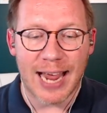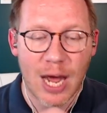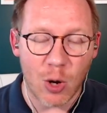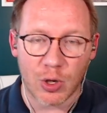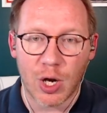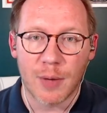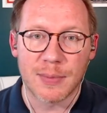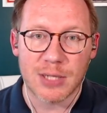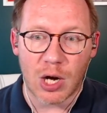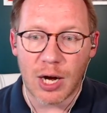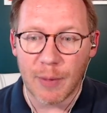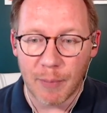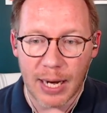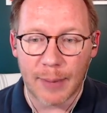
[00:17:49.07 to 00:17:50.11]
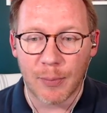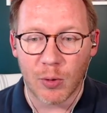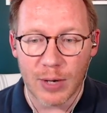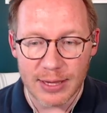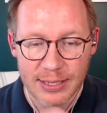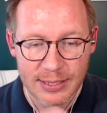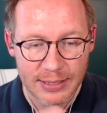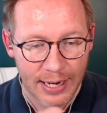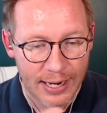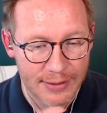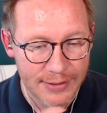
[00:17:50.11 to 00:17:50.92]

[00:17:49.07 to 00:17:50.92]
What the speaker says: outcomes on paper in the stats.